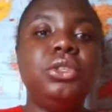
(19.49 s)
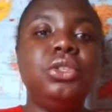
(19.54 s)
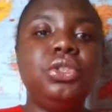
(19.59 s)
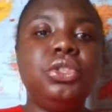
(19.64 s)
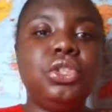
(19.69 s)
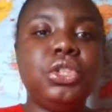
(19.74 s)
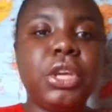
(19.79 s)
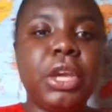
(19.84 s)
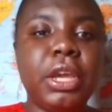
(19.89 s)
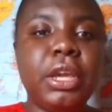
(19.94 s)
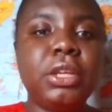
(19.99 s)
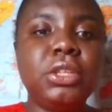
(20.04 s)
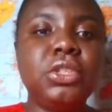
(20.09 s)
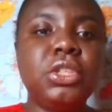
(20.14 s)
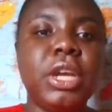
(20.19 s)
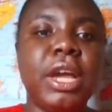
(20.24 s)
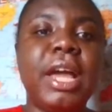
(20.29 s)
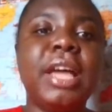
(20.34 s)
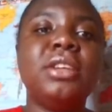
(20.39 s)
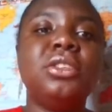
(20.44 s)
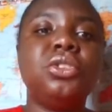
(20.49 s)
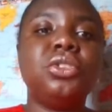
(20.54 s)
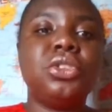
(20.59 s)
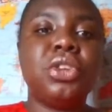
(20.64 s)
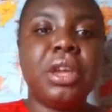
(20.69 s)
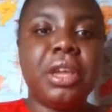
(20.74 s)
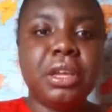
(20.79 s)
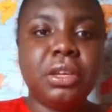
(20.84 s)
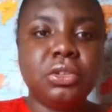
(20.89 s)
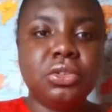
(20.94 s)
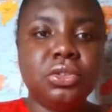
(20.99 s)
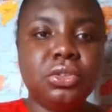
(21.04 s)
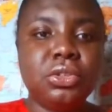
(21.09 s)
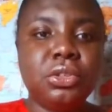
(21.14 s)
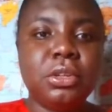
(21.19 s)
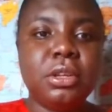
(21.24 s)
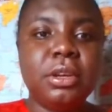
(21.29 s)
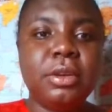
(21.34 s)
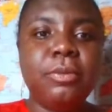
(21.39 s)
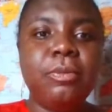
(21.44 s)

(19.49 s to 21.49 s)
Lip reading: Change has changed.